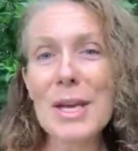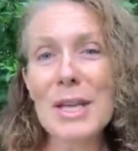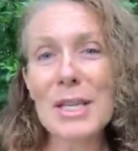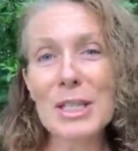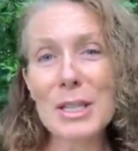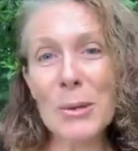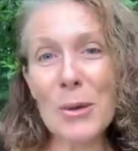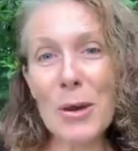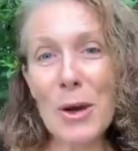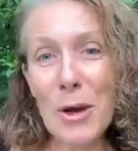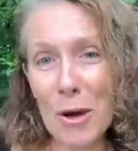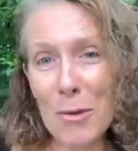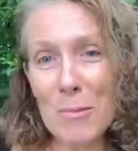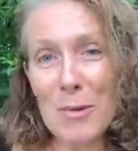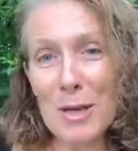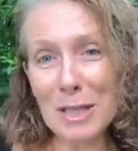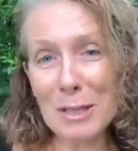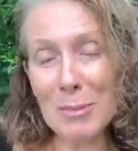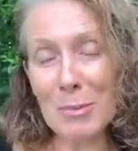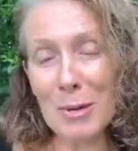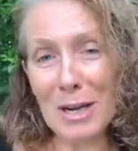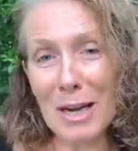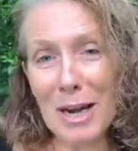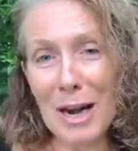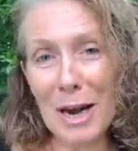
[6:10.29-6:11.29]
So I hope that's
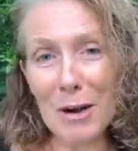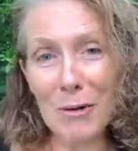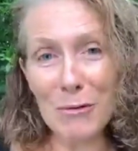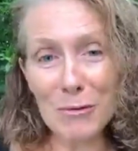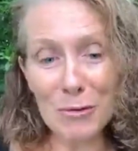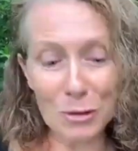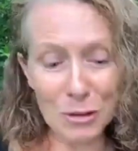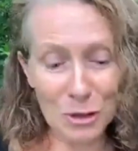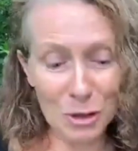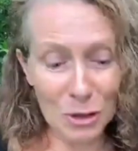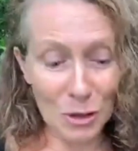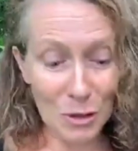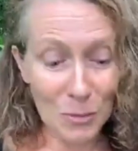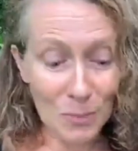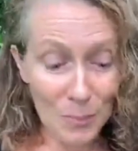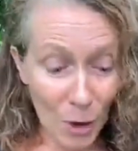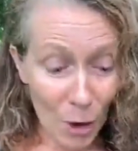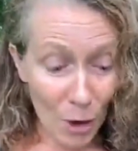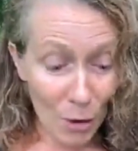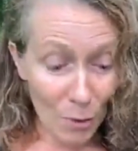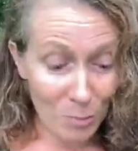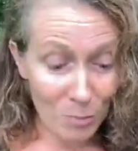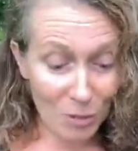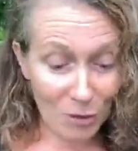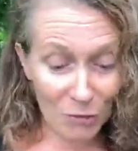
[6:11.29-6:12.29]
been helpful to you.
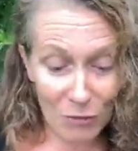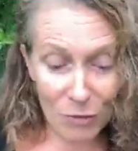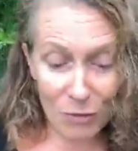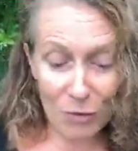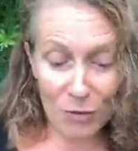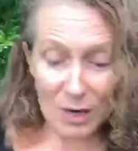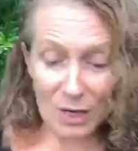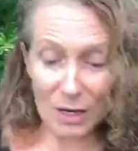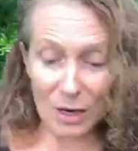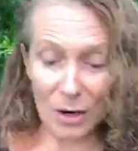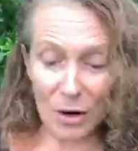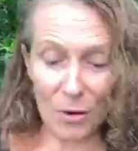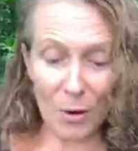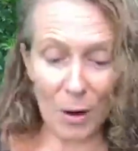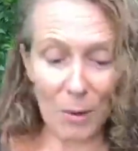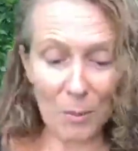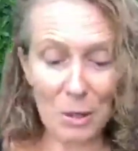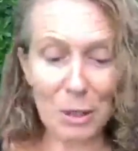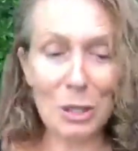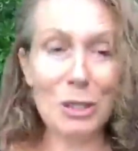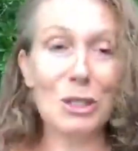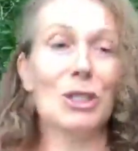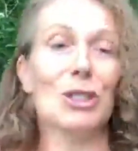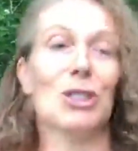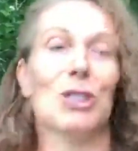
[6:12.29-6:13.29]
Oh, before I go, I
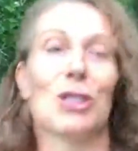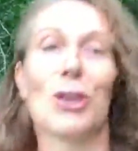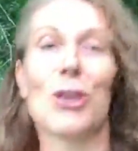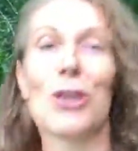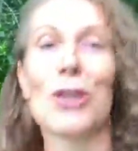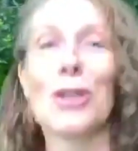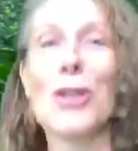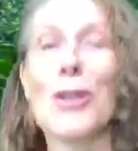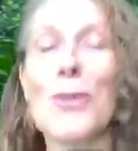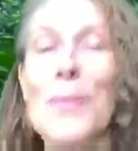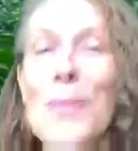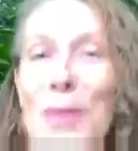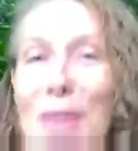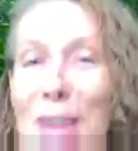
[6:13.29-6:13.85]
wanted to show you.